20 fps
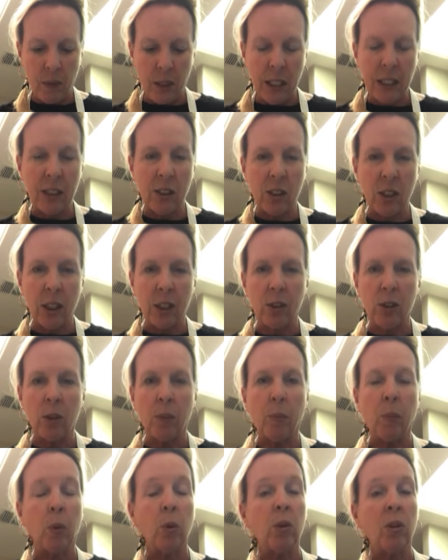it says to
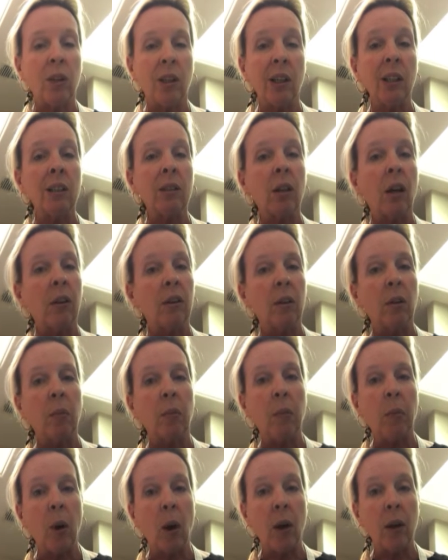put this on the
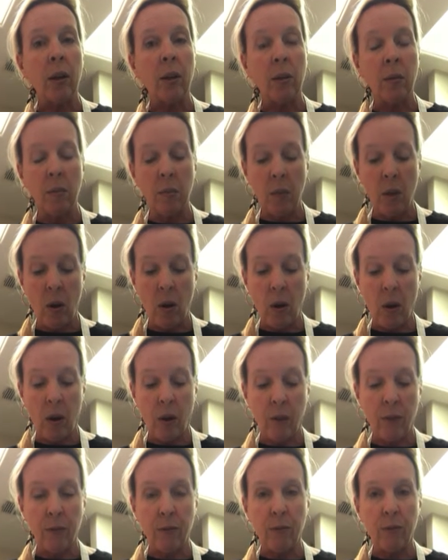bottom
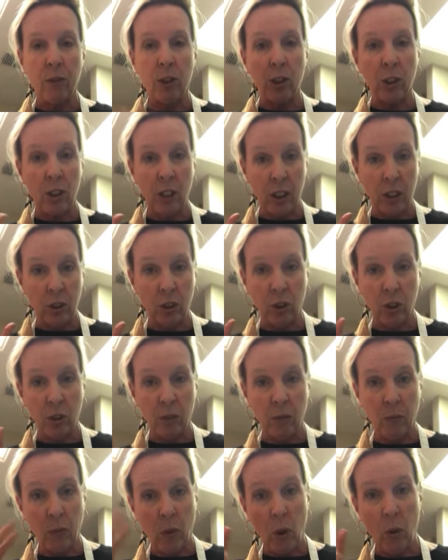of the dish.
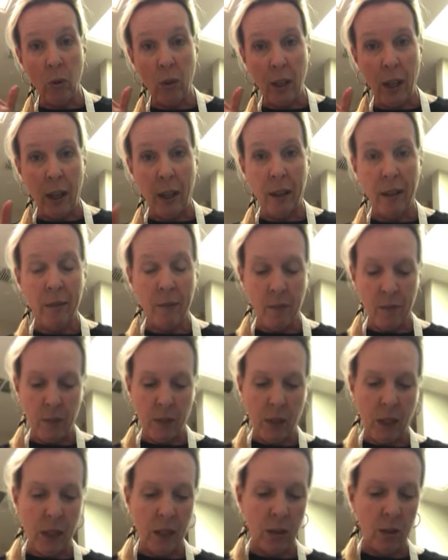Okay,
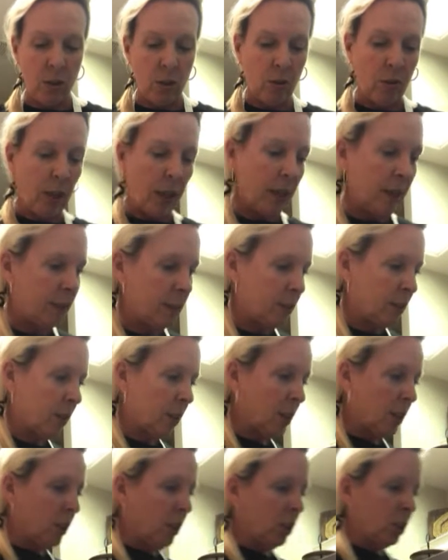I can do that.
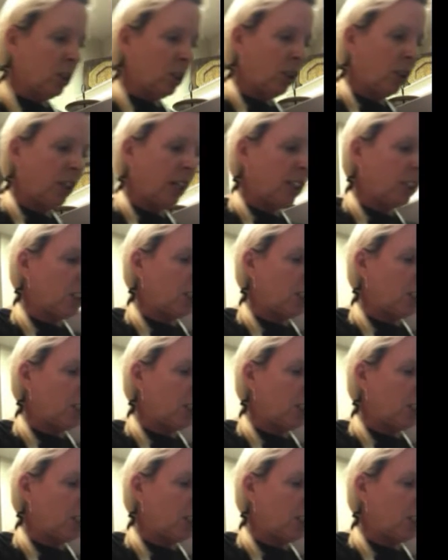So I'm